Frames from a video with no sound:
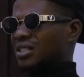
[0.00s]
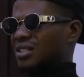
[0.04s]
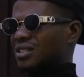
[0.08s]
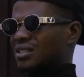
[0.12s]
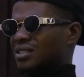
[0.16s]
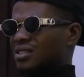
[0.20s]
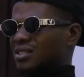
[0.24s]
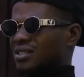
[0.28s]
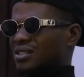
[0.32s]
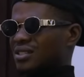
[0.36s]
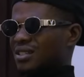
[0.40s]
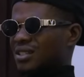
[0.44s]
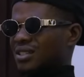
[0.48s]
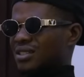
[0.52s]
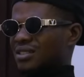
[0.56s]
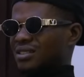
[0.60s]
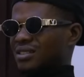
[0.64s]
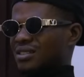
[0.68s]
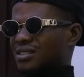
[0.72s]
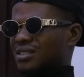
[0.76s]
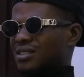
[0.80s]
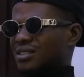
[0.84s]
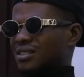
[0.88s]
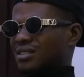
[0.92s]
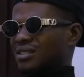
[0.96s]
I can't see
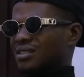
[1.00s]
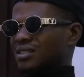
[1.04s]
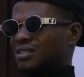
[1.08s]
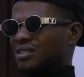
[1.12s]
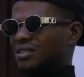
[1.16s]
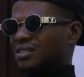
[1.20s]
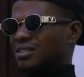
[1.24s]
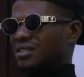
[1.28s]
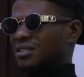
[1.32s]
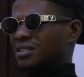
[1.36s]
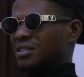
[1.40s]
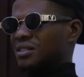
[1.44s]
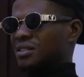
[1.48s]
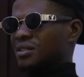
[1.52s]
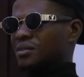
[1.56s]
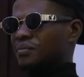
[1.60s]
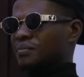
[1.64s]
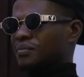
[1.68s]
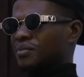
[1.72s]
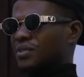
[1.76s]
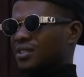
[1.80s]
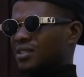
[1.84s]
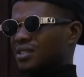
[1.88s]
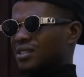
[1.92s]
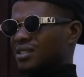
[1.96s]
anything.
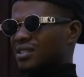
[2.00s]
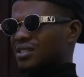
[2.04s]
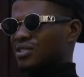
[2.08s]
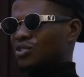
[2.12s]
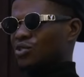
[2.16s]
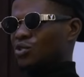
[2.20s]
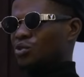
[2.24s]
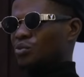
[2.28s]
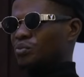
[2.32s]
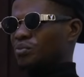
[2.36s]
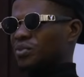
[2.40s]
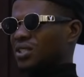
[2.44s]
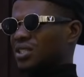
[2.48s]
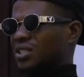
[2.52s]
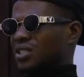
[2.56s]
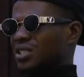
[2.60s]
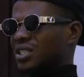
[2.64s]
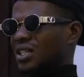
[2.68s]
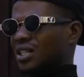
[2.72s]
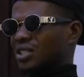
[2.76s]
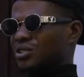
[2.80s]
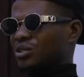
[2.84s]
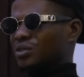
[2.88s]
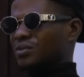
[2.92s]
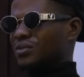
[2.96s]
Please, you'll be
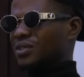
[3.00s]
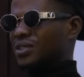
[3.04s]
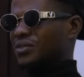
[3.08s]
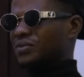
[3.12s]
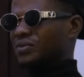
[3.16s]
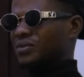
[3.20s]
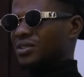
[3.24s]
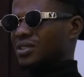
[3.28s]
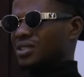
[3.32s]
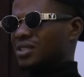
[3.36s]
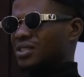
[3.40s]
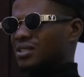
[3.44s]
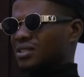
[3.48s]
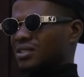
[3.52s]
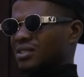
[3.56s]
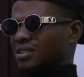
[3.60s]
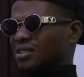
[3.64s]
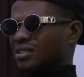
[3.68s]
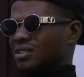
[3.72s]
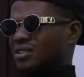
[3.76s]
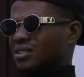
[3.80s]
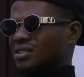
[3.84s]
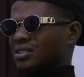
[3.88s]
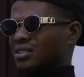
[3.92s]
in charge of everything.